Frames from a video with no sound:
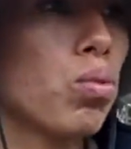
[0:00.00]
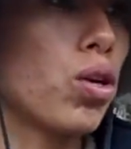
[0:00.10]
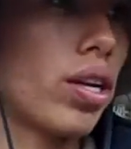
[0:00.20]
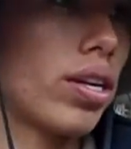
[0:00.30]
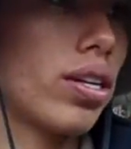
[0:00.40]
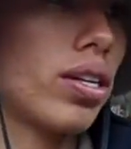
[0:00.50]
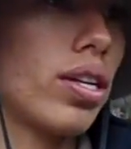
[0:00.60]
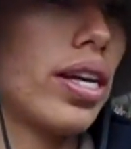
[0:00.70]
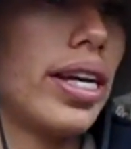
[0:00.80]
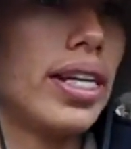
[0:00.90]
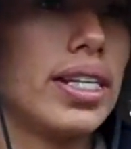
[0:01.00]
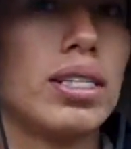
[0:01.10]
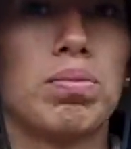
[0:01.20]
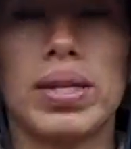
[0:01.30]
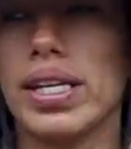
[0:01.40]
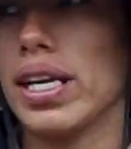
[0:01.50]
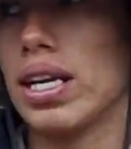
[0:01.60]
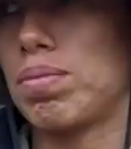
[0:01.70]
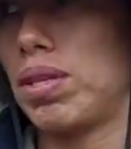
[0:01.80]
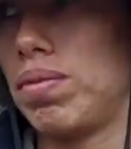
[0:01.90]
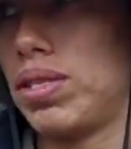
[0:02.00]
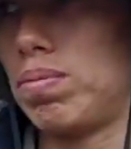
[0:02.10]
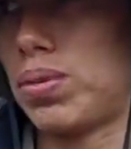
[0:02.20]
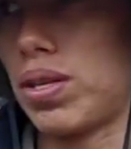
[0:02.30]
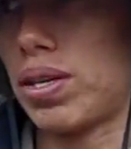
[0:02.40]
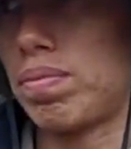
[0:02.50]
work in this breeding in captivity program.